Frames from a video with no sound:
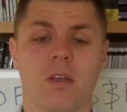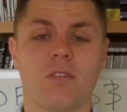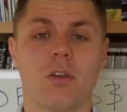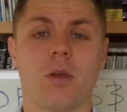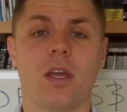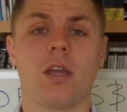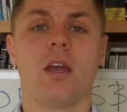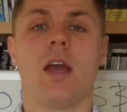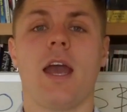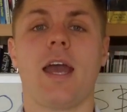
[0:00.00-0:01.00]
I'm giving you here,
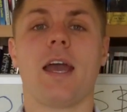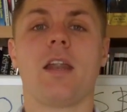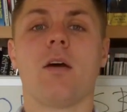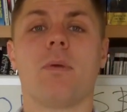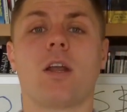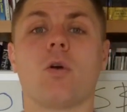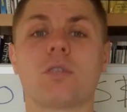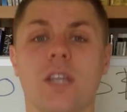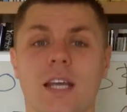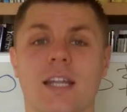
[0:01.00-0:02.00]
but it
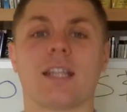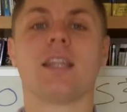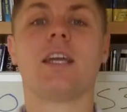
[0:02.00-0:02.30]
also can